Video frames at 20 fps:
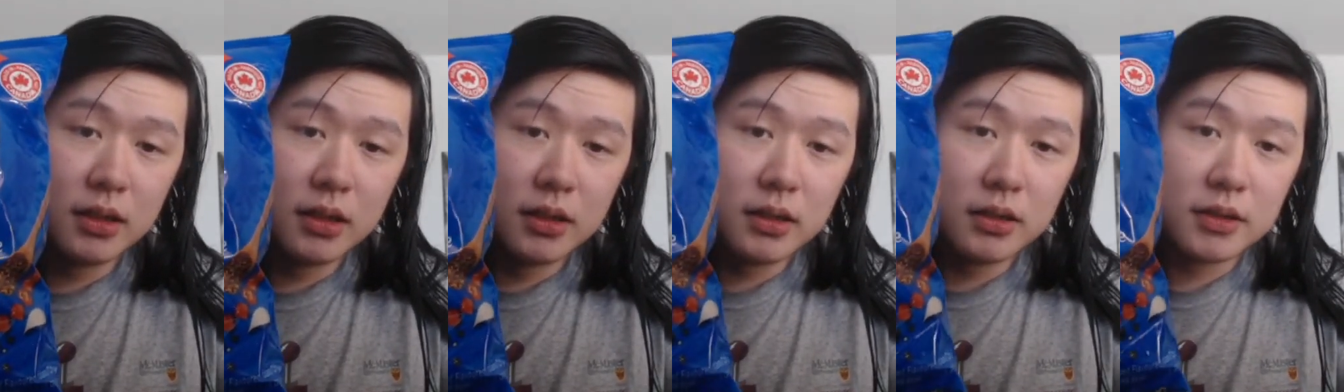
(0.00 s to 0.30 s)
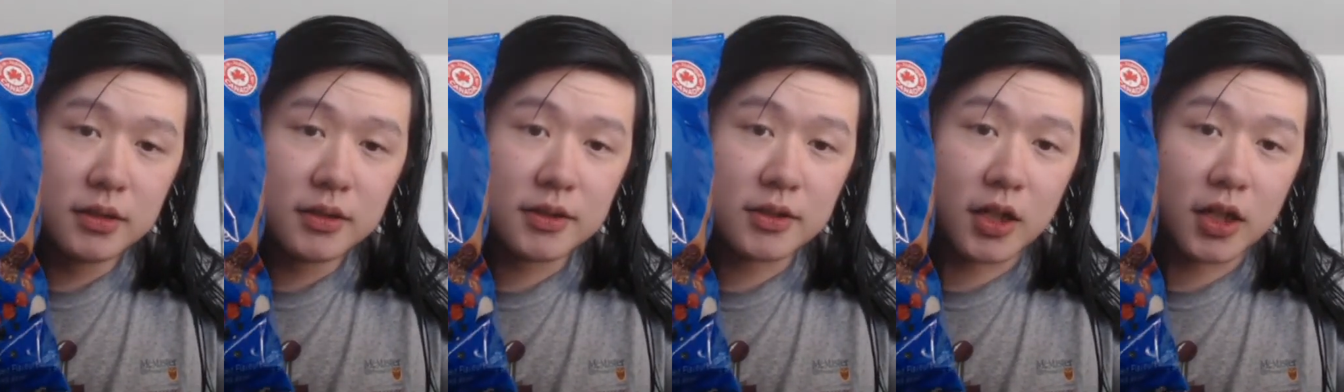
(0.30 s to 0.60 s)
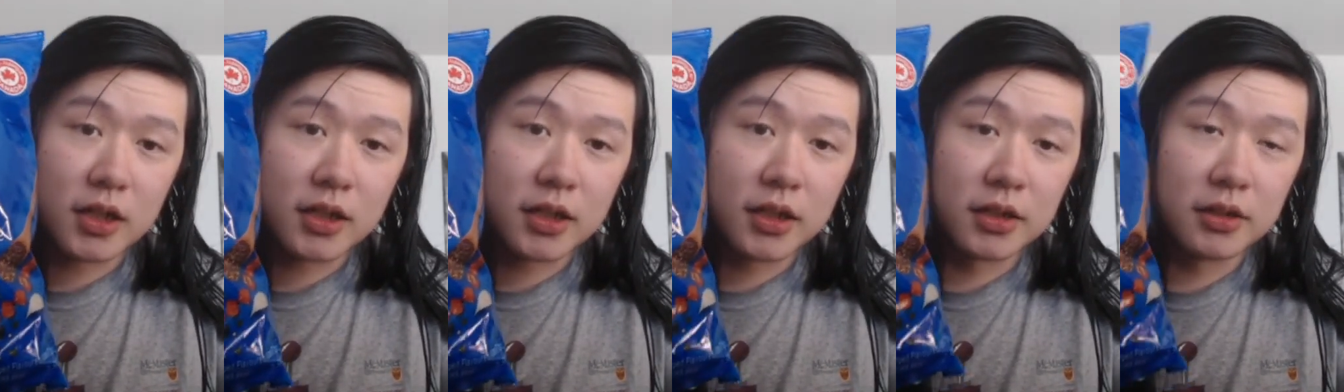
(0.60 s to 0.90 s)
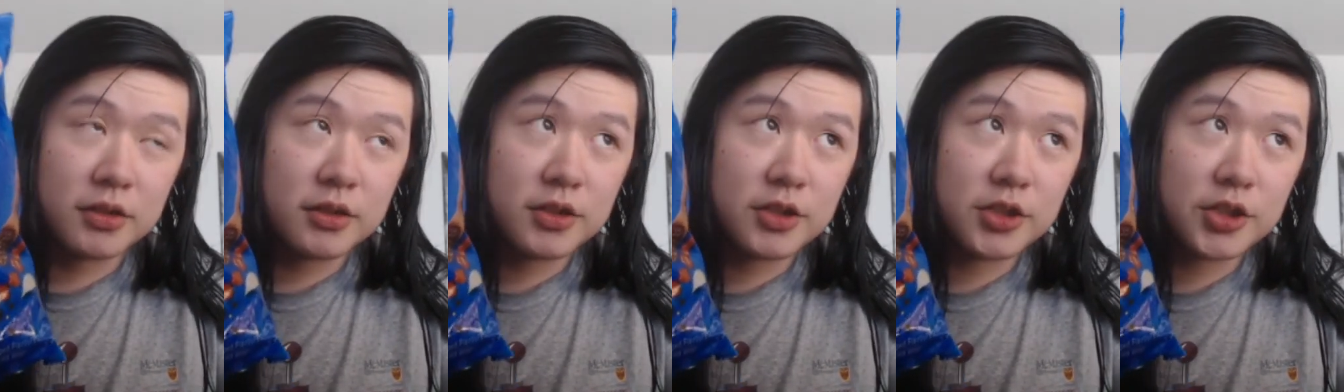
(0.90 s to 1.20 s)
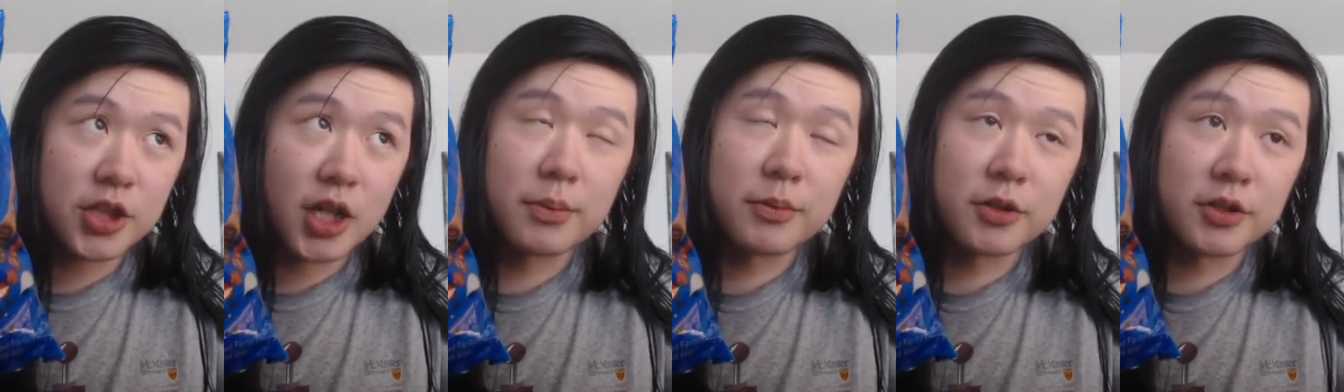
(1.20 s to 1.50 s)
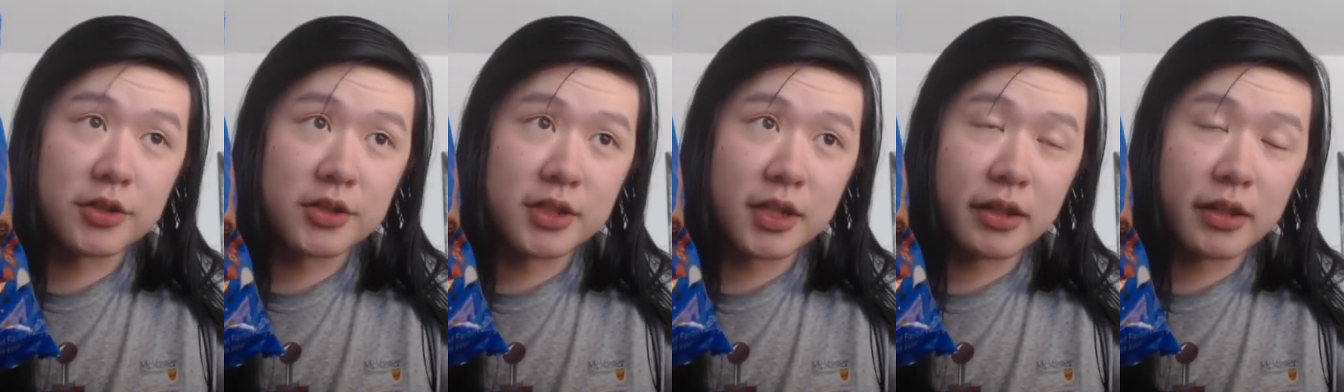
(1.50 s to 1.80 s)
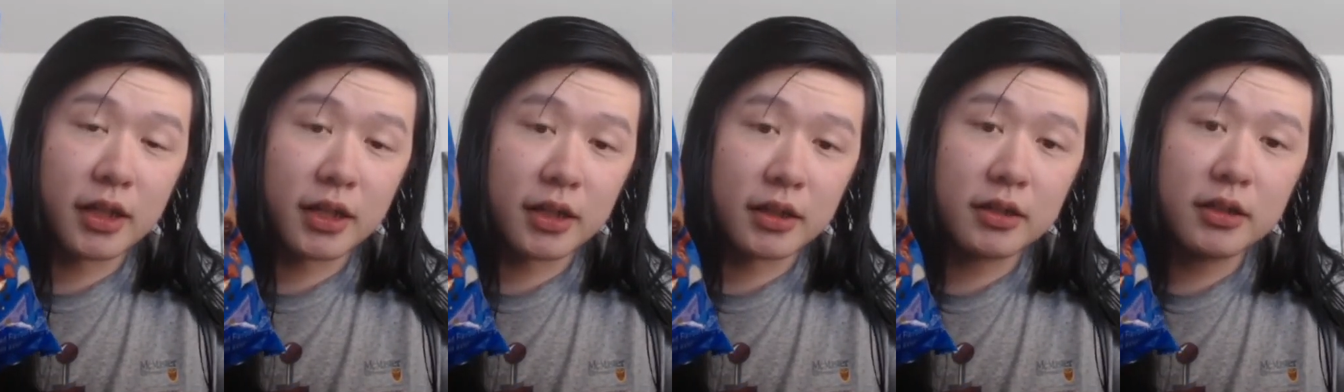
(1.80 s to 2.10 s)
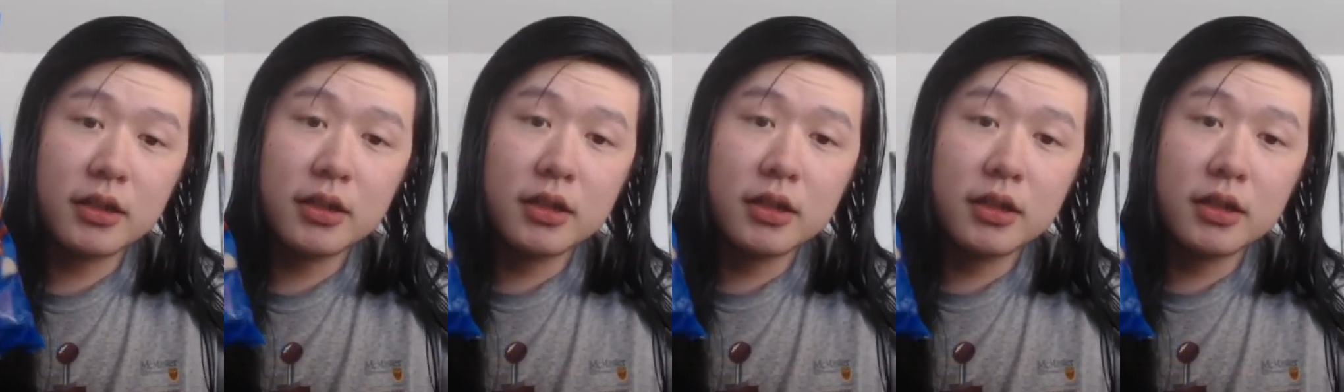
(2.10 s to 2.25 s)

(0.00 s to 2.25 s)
stocked at Shoppers, I think.